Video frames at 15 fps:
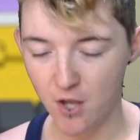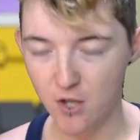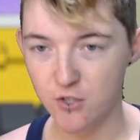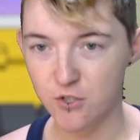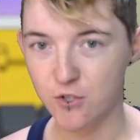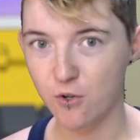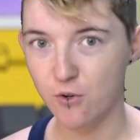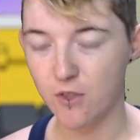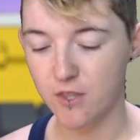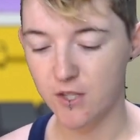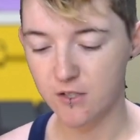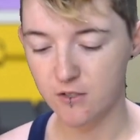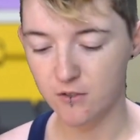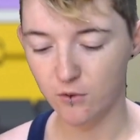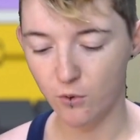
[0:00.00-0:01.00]
So
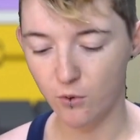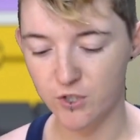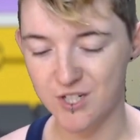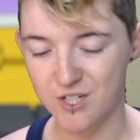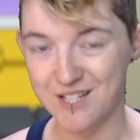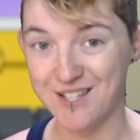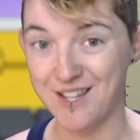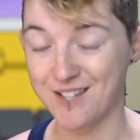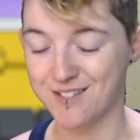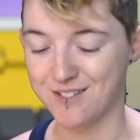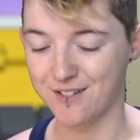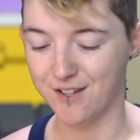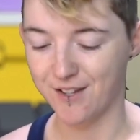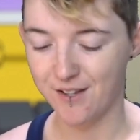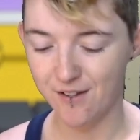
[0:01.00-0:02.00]
this launched
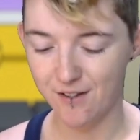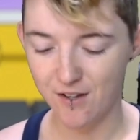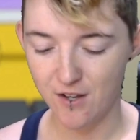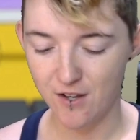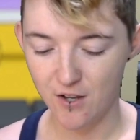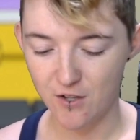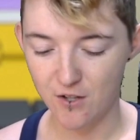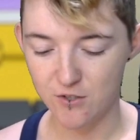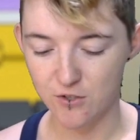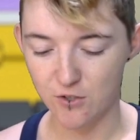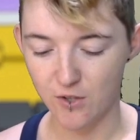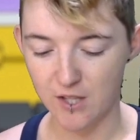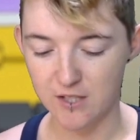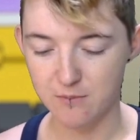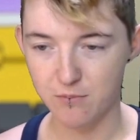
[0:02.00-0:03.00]
yesterday, so
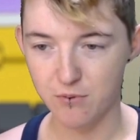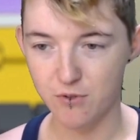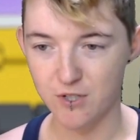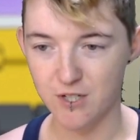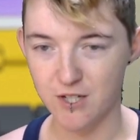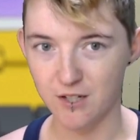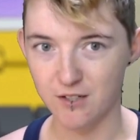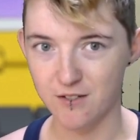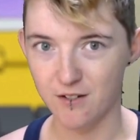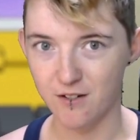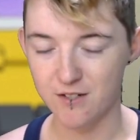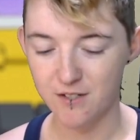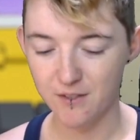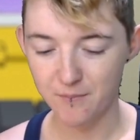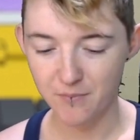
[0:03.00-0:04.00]
that's pretty
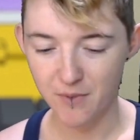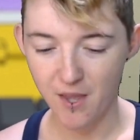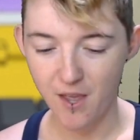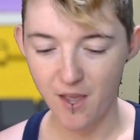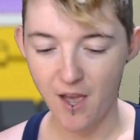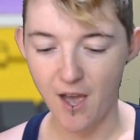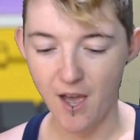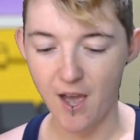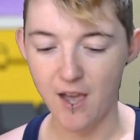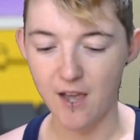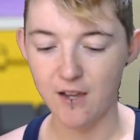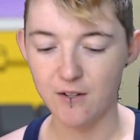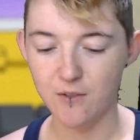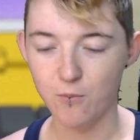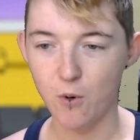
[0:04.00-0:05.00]
exciting.
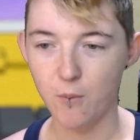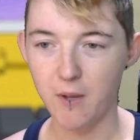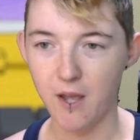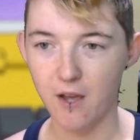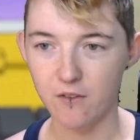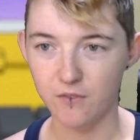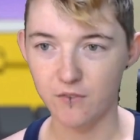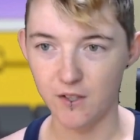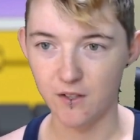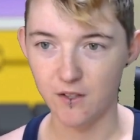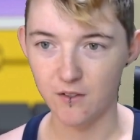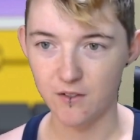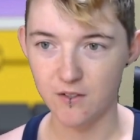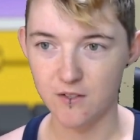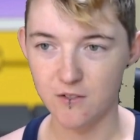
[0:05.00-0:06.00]
And what we have
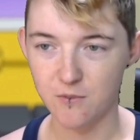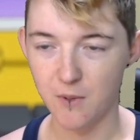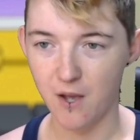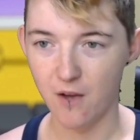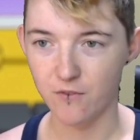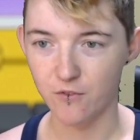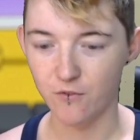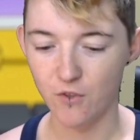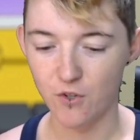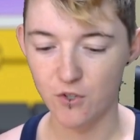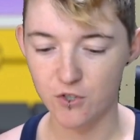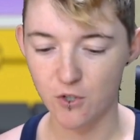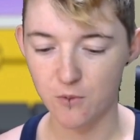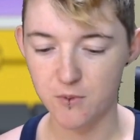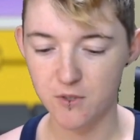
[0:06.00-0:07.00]
here is we have the
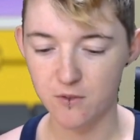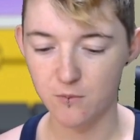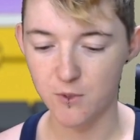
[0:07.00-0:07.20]
first option,